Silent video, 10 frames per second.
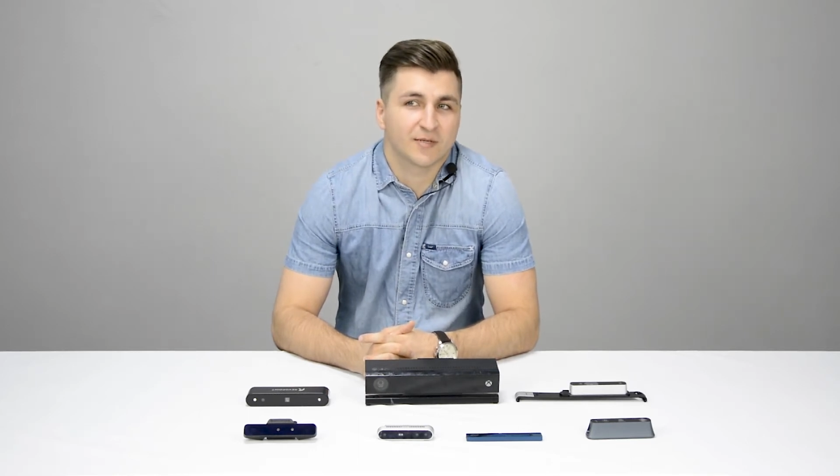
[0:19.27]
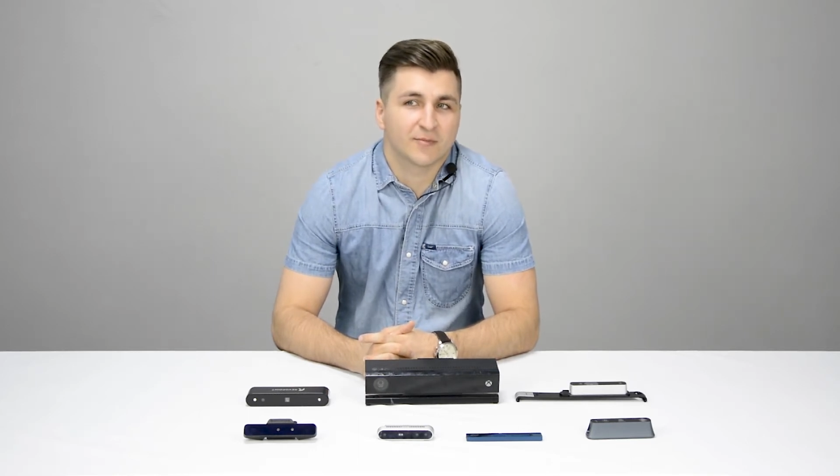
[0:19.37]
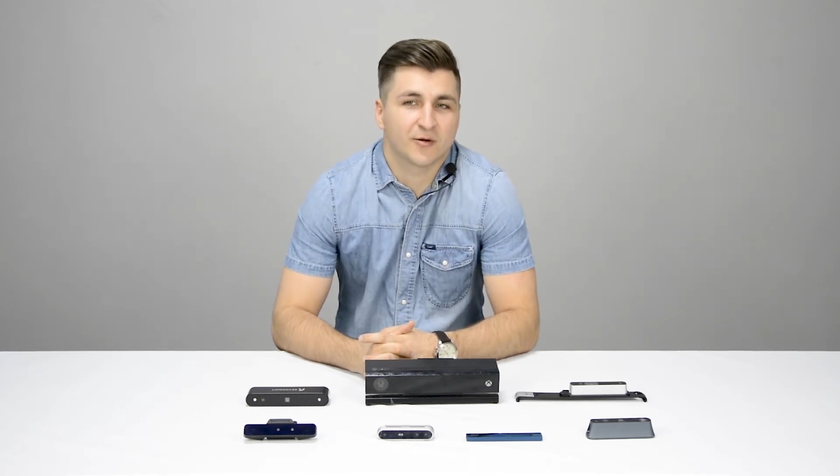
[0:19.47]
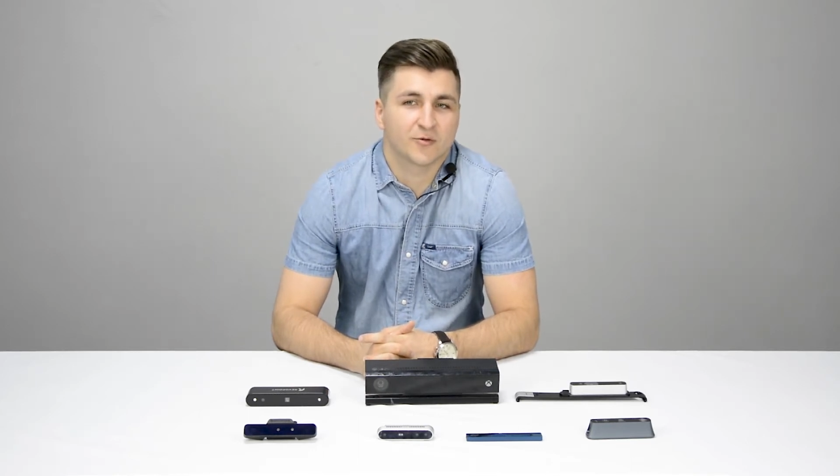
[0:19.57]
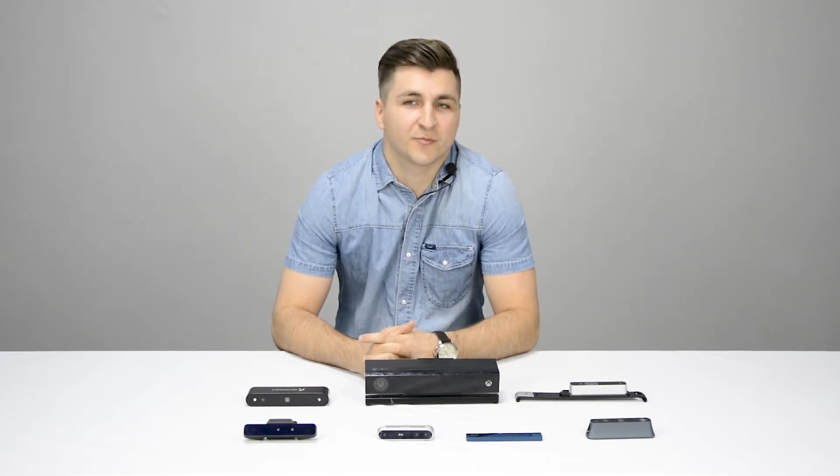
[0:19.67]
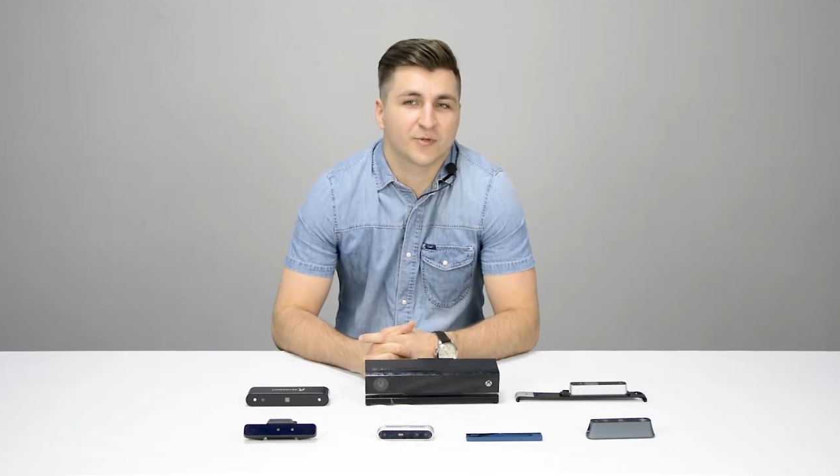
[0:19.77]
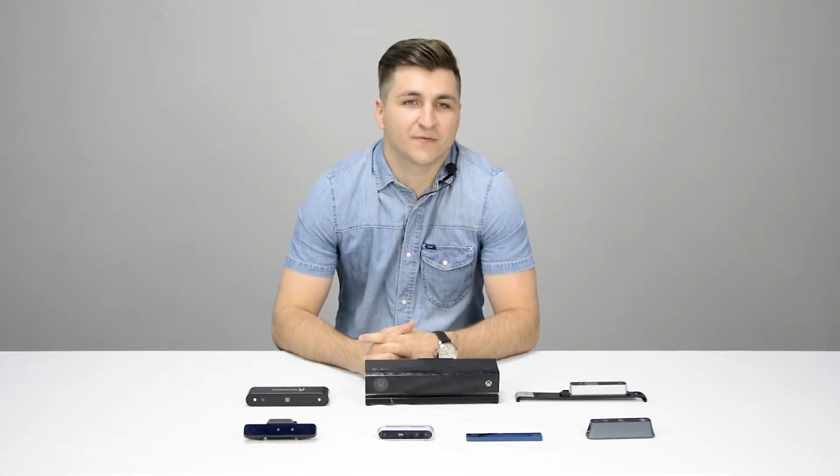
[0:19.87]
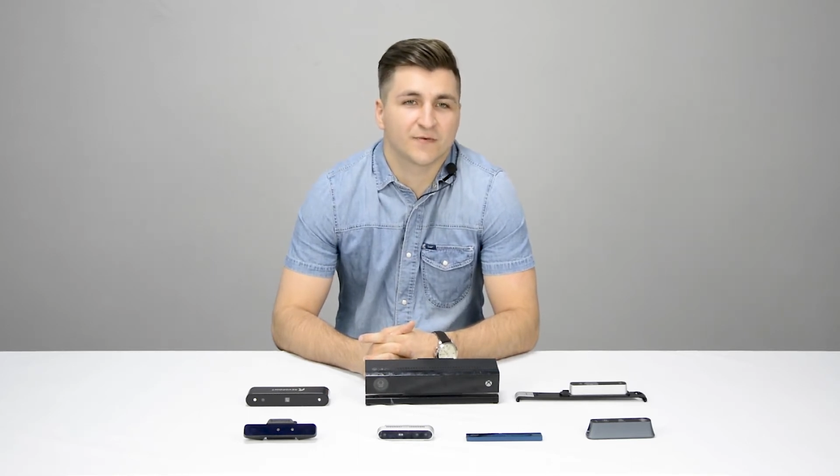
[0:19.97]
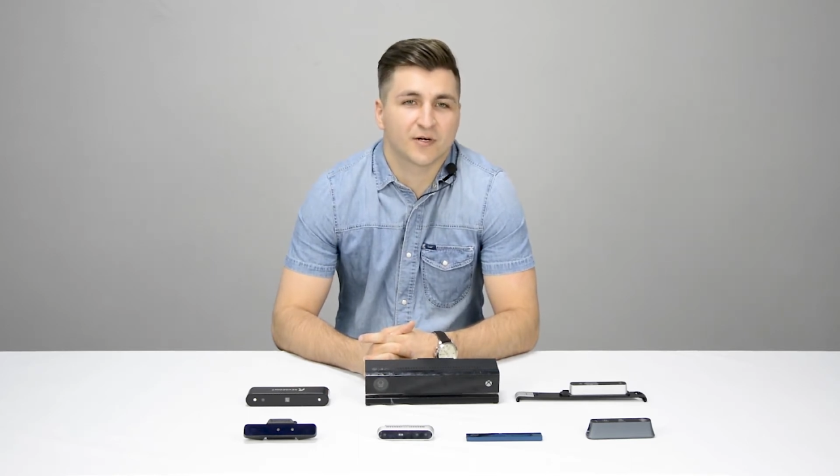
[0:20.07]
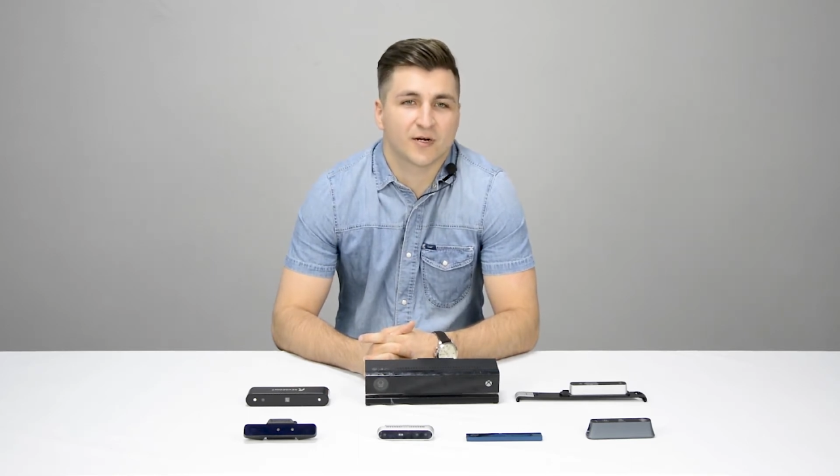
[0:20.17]
them how you
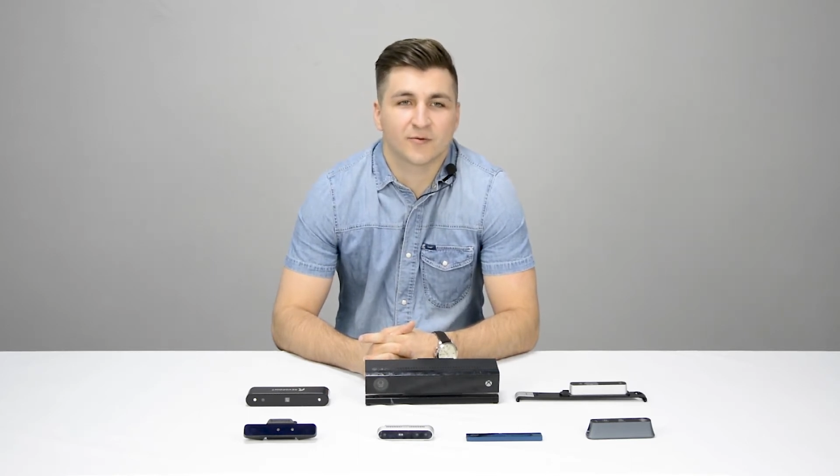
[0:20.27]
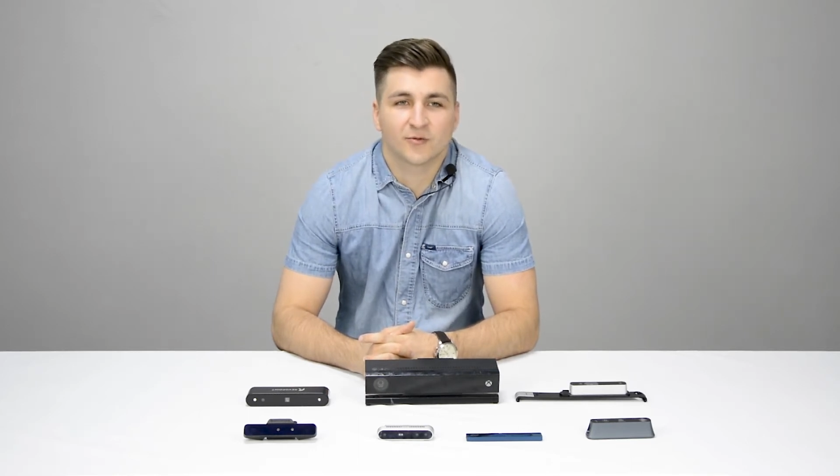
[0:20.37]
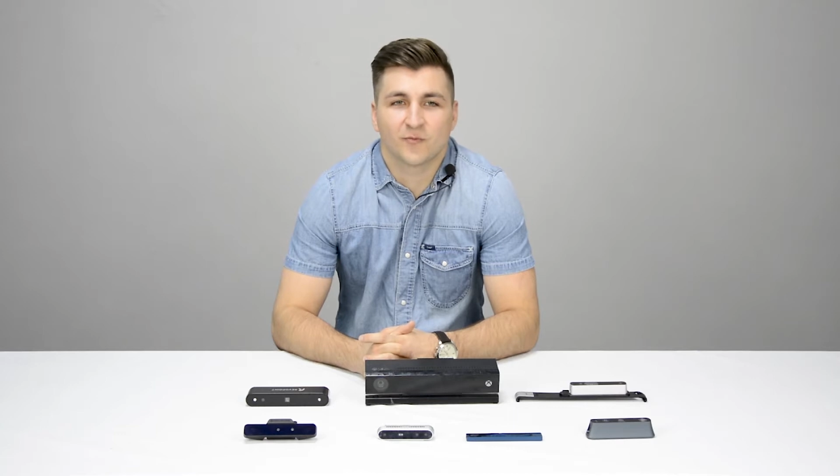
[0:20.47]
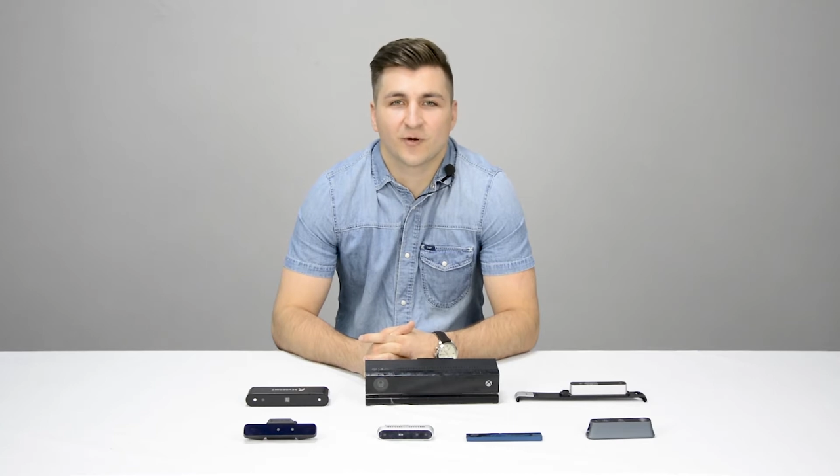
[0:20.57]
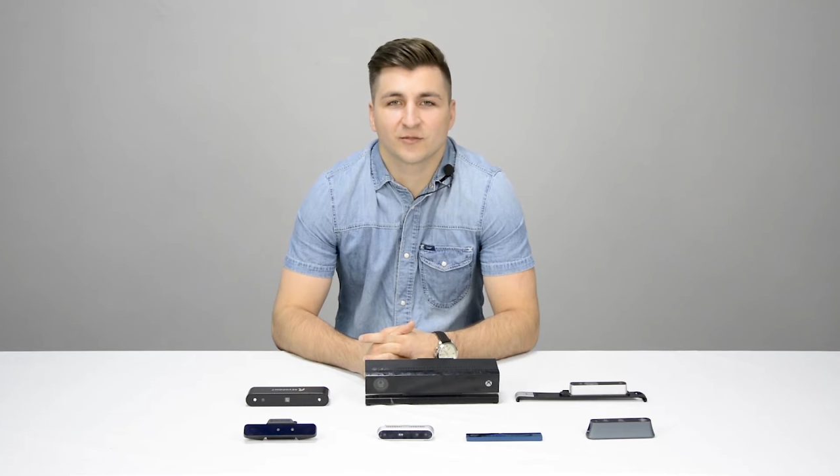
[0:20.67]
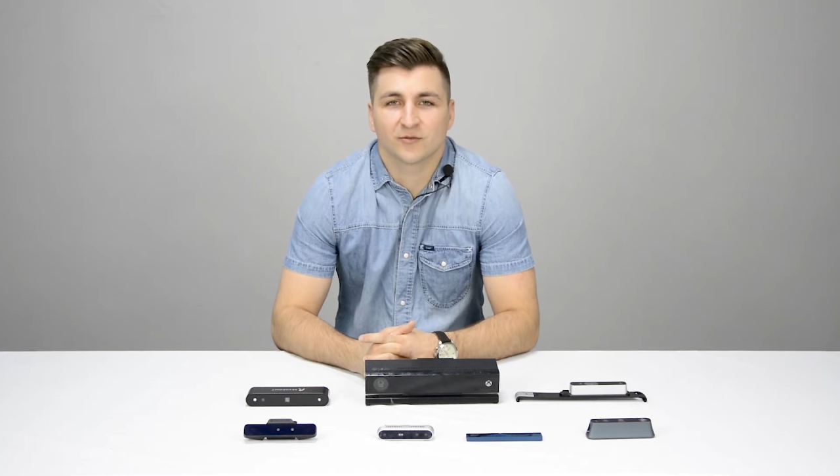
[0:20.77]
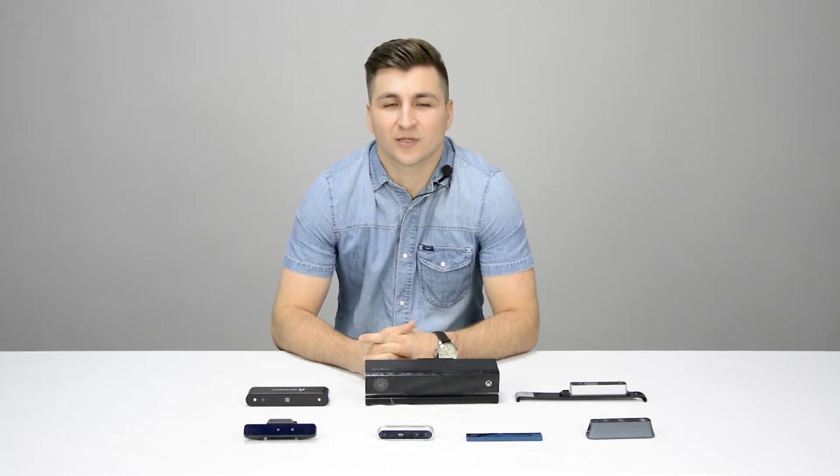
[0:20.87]
prefer, how you want.